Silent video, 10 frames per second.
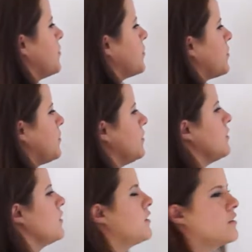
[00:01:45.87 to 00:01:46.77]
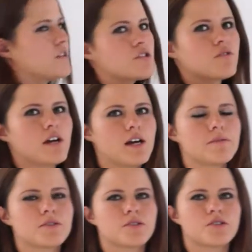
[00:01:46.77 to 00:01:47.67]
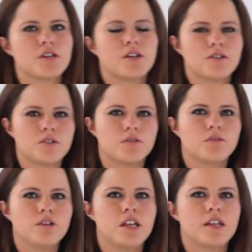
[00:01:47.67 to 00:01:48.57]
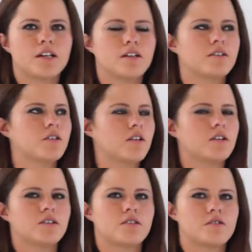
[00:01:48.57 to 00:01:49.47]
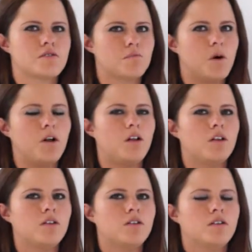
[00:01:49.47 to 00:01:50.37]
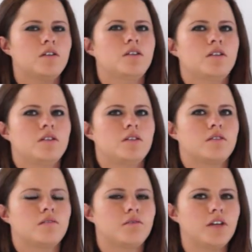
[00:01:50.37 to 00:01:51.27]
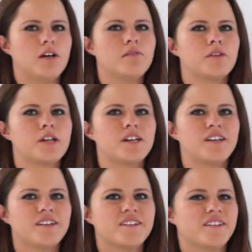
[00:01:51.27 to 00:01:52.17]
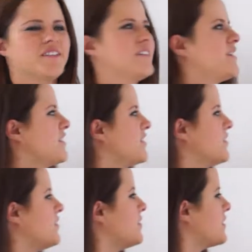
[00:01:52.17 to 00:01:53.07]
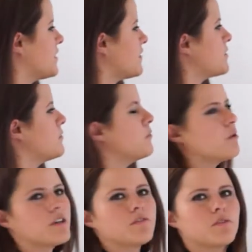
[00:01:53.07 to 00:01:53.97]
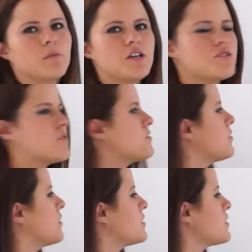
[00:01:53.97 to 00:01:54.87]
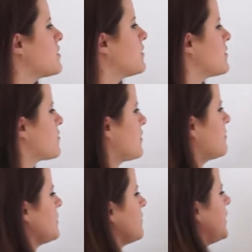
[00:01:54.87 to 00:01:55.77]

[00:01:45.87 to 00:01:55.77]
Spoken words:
poodle describes or tells you that a dog is small, fluffy, gives you more information. So this is a descriptive